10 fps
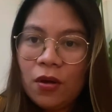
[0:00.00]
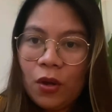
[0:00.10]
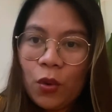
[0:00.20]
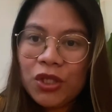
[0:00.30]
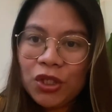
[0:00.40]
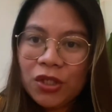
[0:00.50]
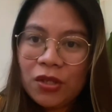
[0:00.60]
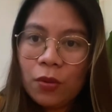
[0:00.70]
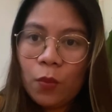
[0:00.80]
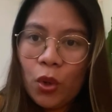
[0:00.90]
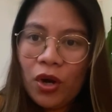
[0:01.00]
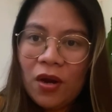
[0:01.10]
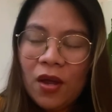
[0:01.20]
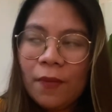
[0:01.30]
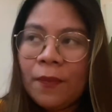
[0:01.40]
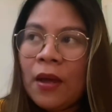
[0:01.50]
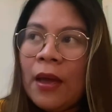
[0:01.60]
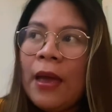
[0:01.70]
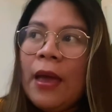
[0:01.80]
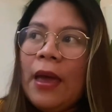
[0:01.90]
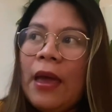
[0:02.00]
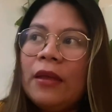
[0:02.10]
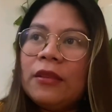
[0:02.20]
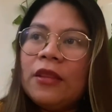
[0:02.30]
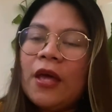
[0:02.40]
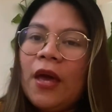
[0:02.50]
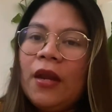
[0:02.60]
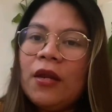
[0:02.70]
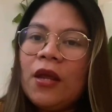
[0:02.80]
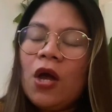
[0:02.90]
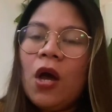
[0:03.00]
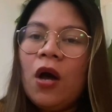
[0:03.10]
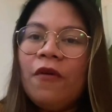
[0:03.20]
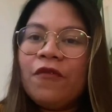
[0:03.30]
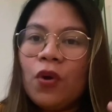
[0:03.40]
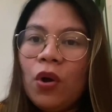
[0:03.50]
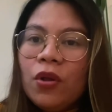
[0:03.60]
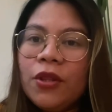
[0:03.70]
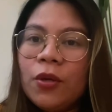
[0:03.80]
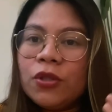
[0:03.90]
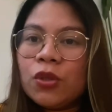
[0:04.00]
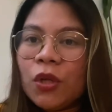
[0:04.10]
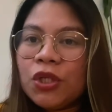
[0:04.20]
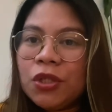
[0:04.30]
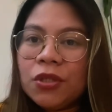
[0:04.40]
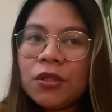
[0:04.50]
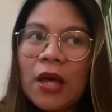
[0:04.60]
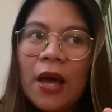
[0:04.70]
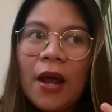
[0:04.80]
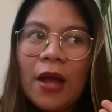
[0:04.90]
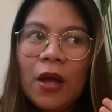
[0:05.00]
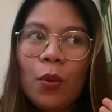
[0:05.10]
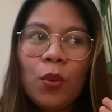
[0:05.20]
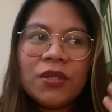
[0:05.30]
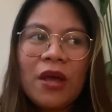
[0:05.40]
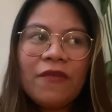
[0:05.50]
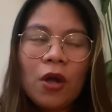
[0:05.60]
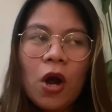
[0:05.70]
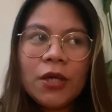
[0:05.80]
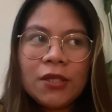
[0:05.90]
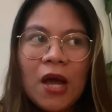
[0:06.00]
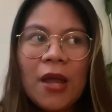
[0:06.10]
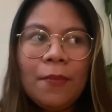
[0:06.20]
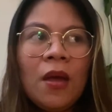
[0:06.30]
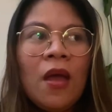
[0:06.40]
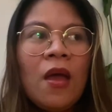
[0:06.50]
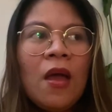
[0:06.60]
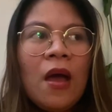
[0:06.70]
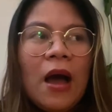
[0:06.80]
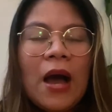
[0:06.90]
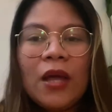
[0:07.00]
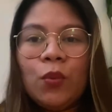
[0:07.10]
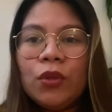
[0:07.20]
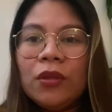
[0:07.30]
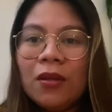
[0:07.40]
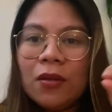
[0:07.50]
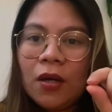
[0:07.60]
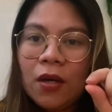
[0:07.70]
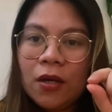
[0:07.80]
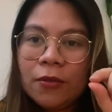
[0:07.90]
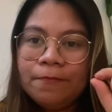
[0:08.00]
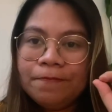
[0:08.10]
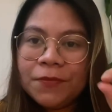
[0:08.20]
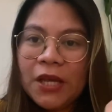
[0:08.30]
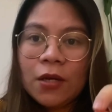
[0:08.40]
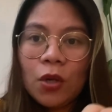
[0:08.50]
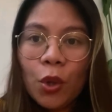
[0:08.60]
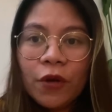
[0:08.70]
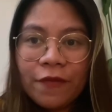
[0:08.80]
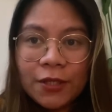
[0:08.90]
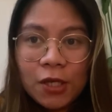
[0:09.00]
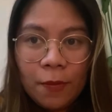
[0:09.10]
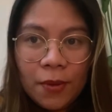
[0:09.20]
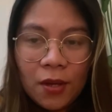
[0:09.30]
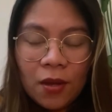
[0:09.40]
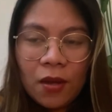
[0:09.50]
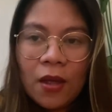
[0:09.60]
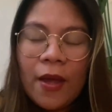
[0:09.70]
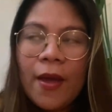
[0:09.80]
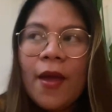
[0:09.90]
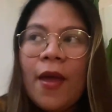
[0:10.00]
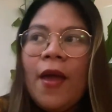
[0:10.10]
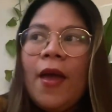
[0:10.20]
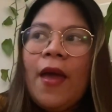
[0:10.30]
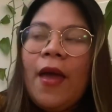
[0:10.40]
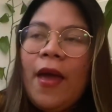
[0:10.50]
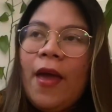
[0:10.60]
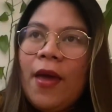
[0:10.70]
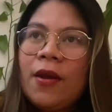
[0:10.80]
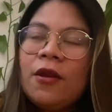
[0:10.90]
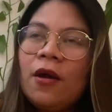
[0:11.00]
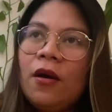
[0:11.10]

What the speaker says: questions in the morning, and then for all those questions that was having a hard time, I would take note of the topic and